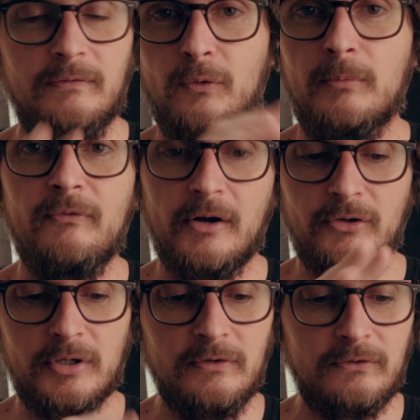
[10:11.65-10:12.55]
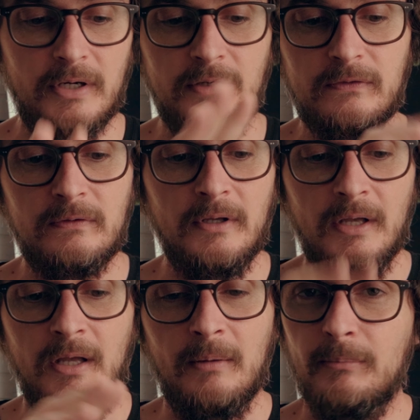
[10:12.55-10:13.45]
the form factor constraints,
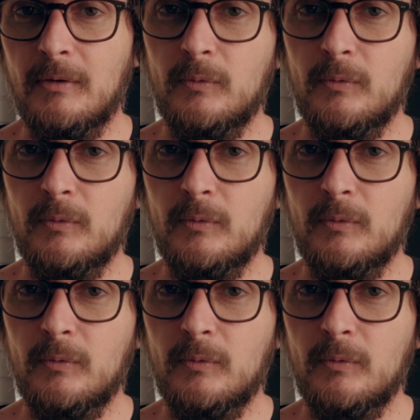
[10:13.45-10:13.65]
but